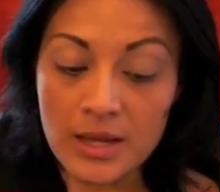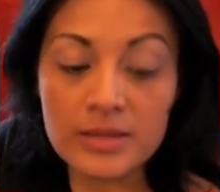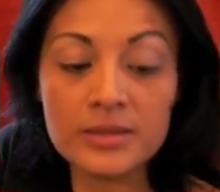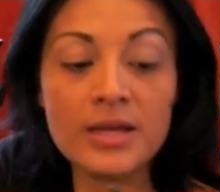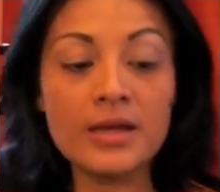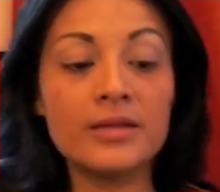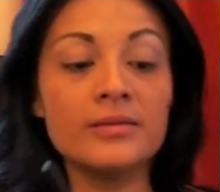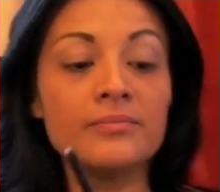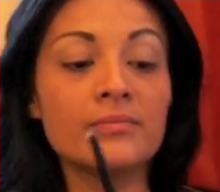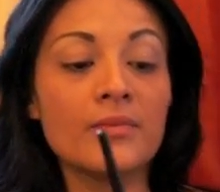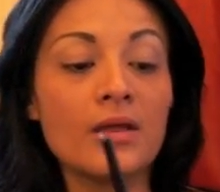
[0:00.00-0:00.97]
And
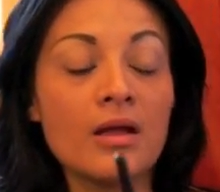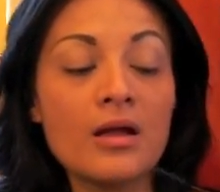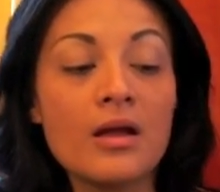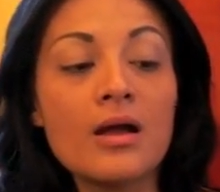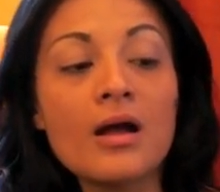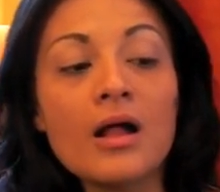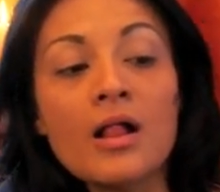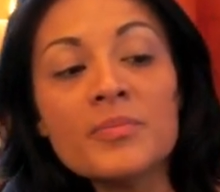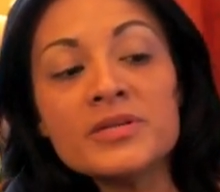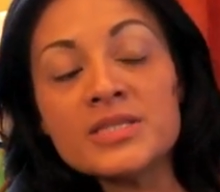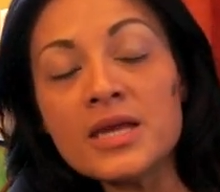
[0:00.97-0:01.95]
then
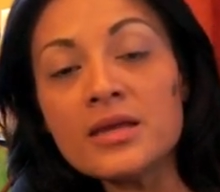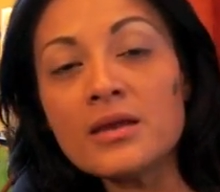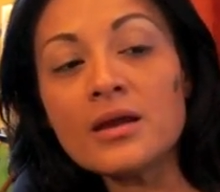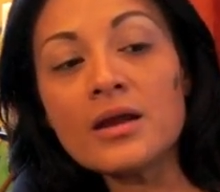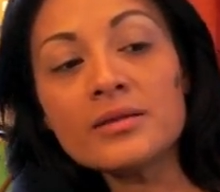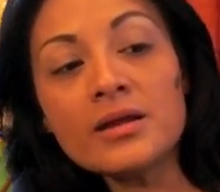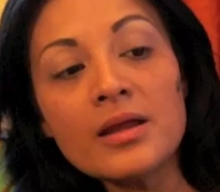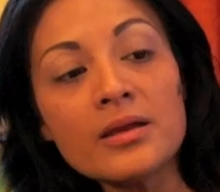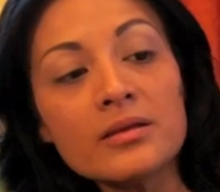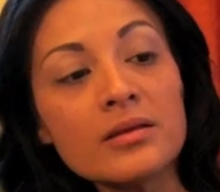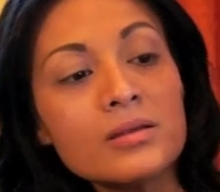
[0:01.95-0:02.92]
I'll be taking kind of
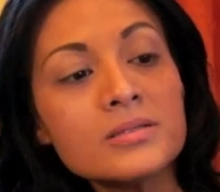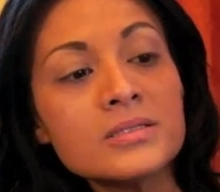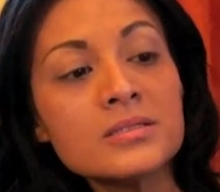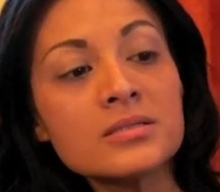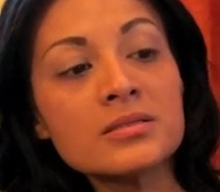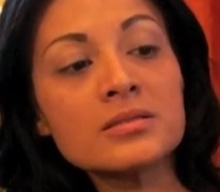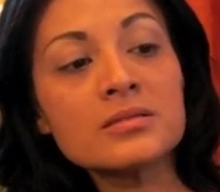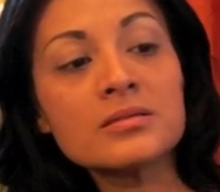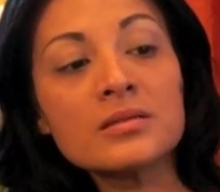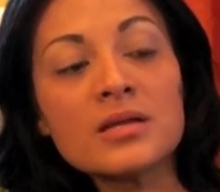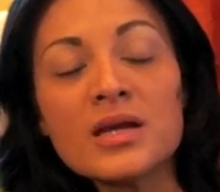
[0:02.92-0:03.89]
like, it's
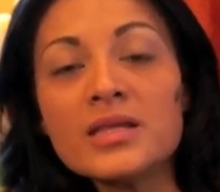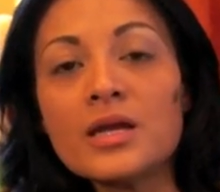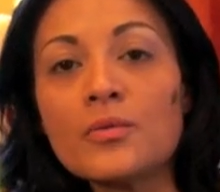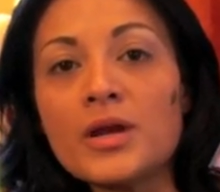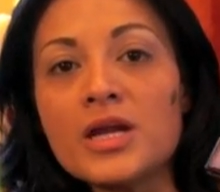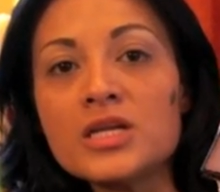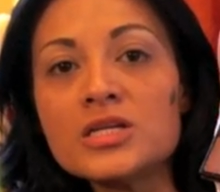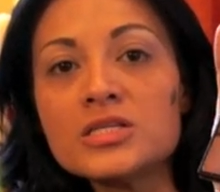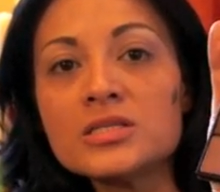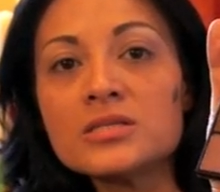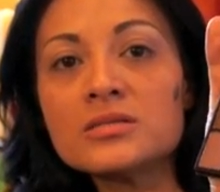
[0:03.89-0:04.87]
kind of
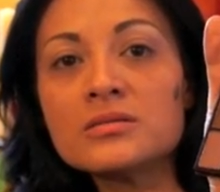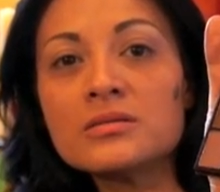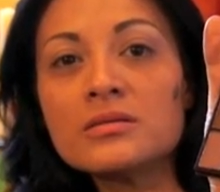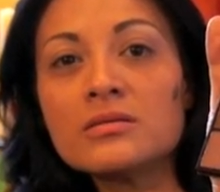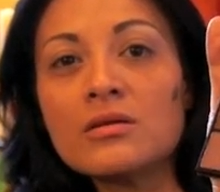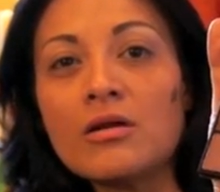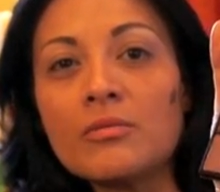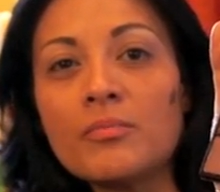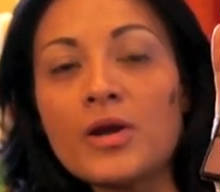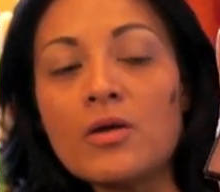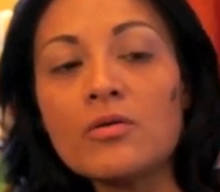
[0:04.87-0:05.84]
grayish,
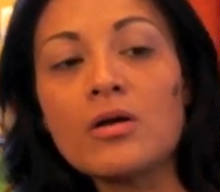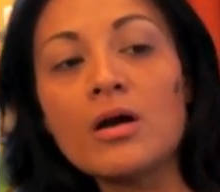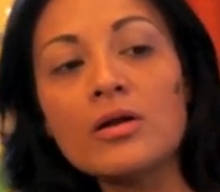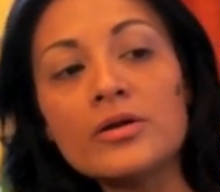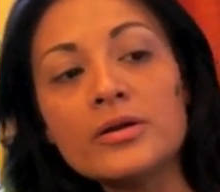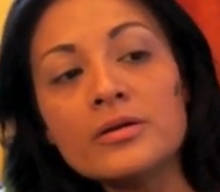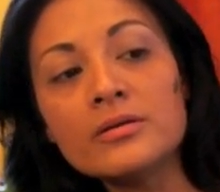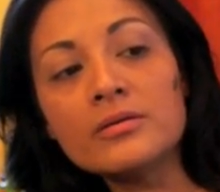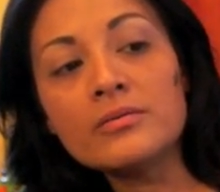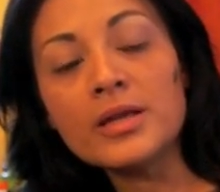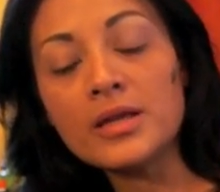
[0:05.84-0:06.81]
dark brown
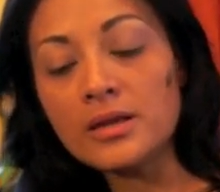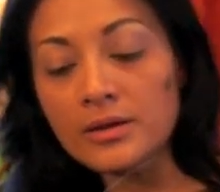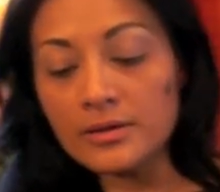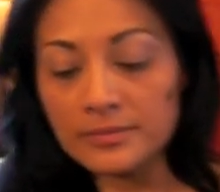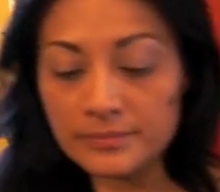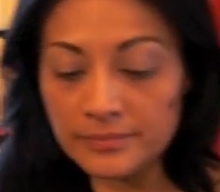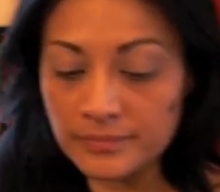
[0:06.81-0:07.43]
color right here.